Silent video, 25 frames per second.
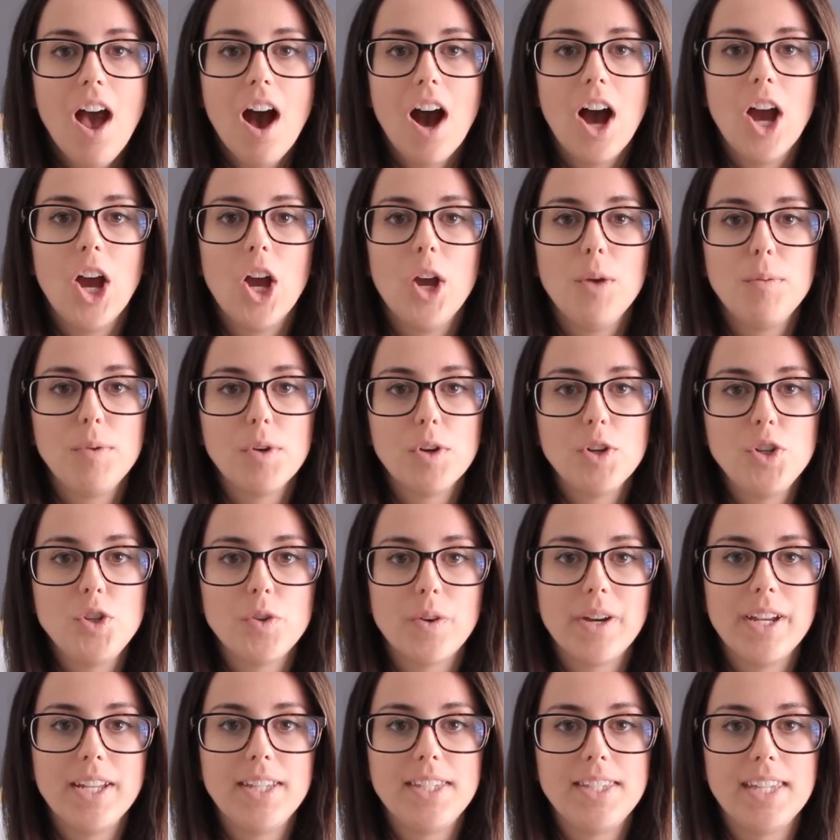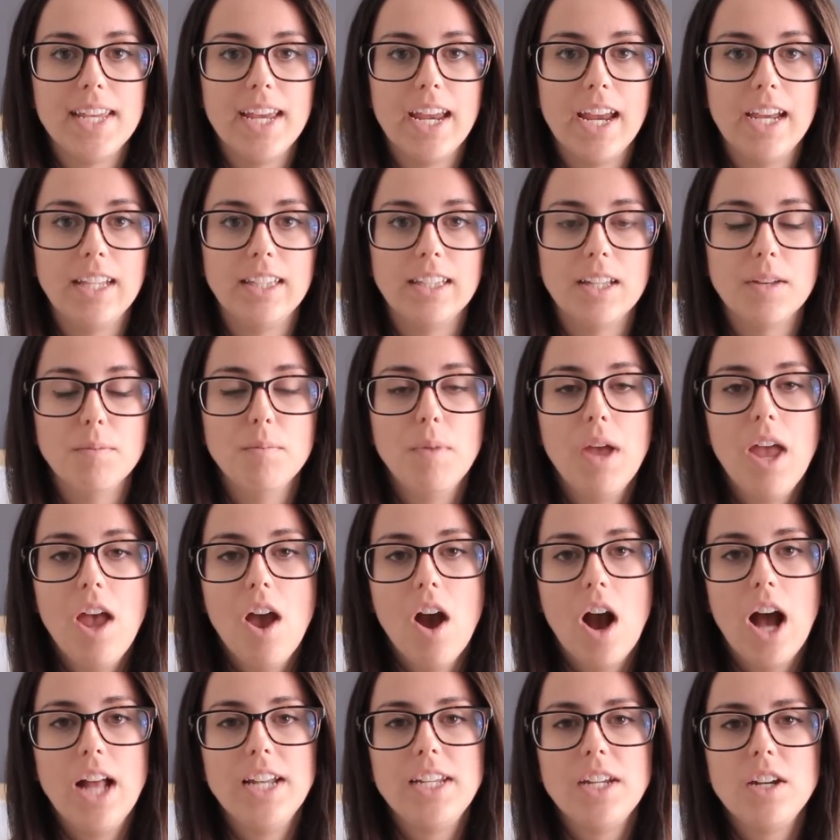I hope you enjoyed seeing them.
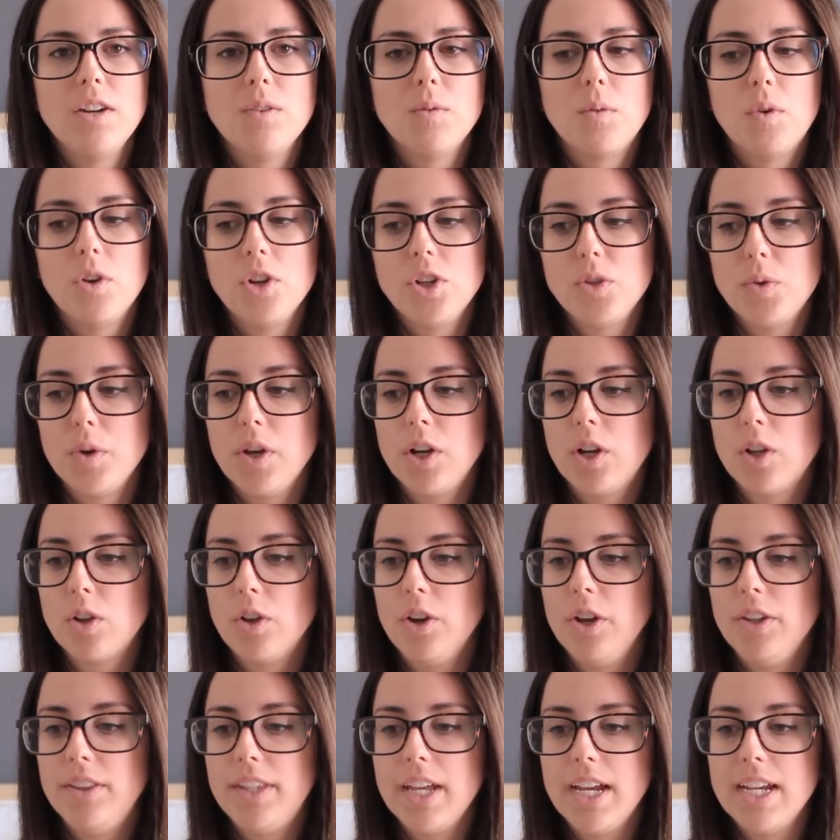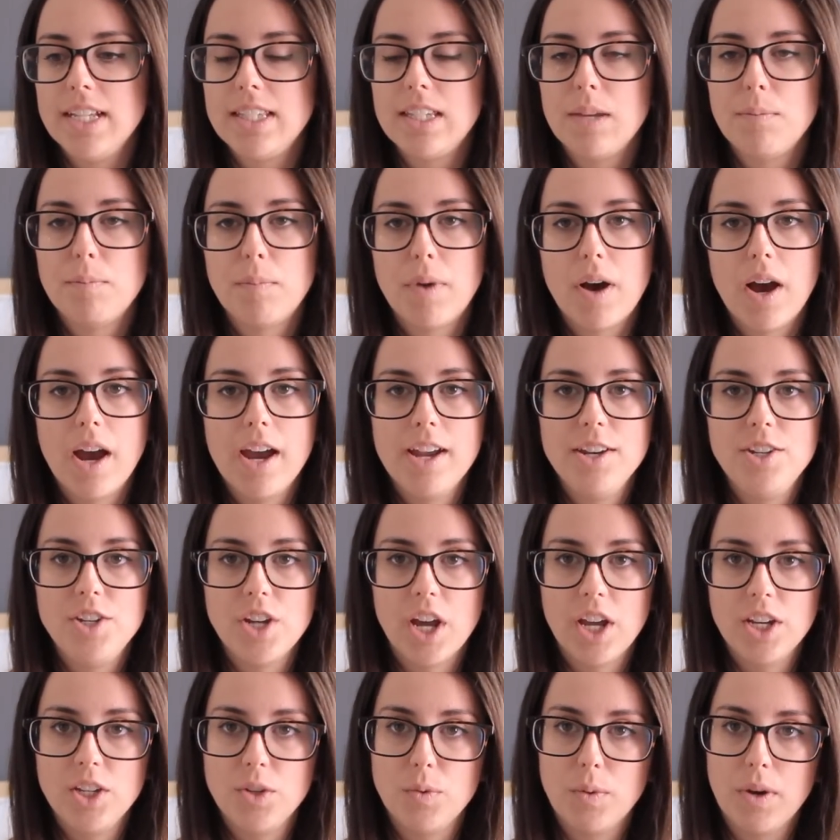I didn't want to include these in my
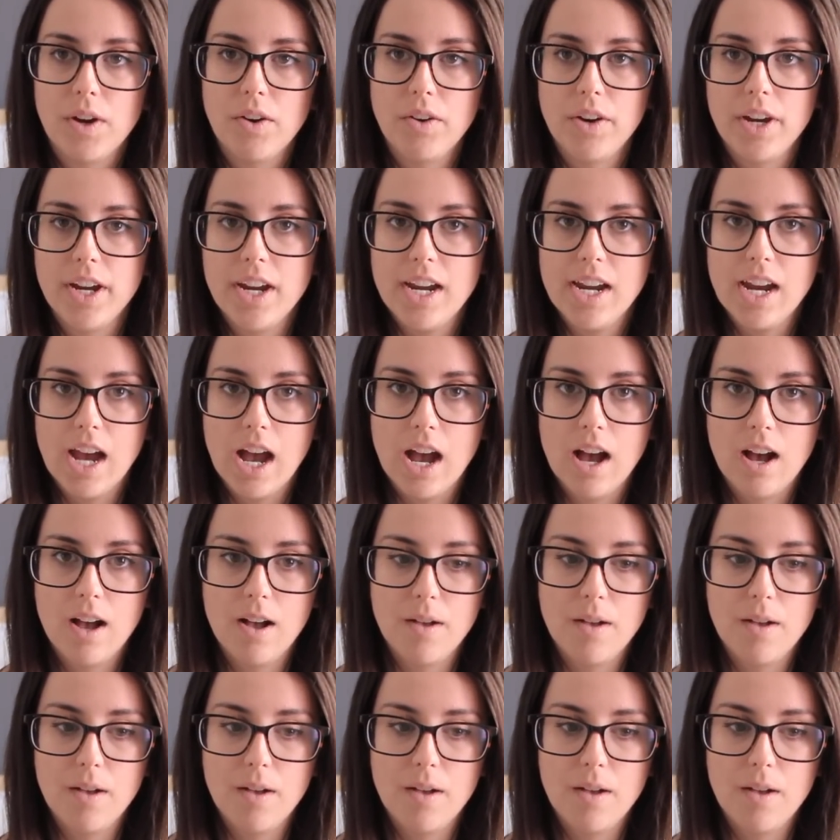January